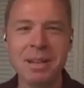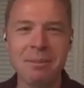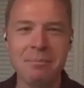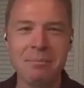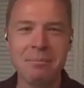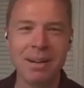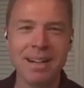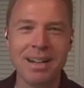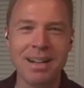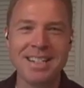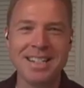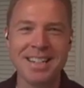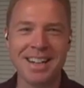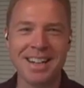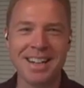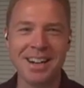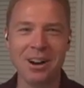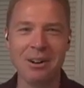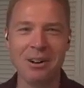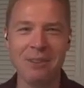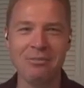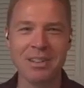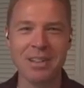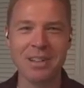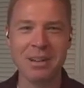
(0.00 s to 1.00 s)
but uh,
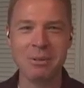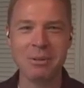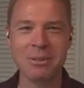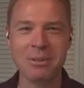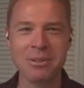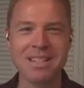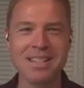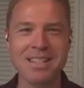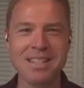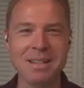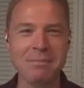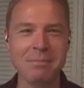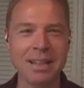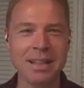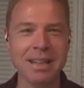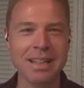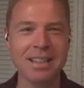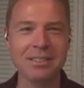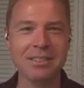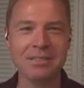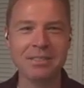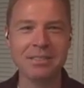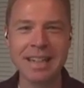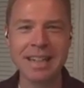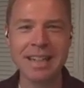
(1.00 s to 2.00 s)
hopefully it won't seem like
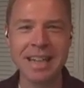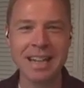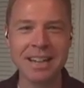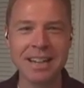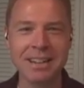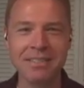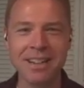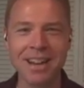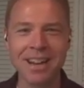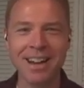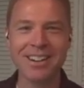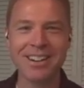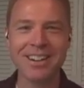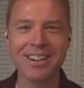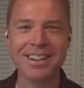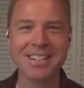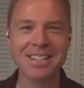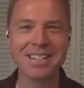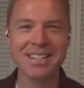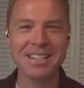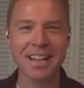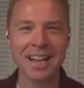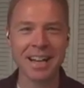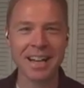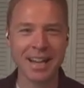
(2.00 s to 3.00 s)
three and a half hours
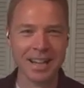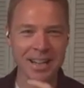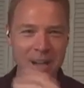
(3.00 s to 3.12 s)
uh,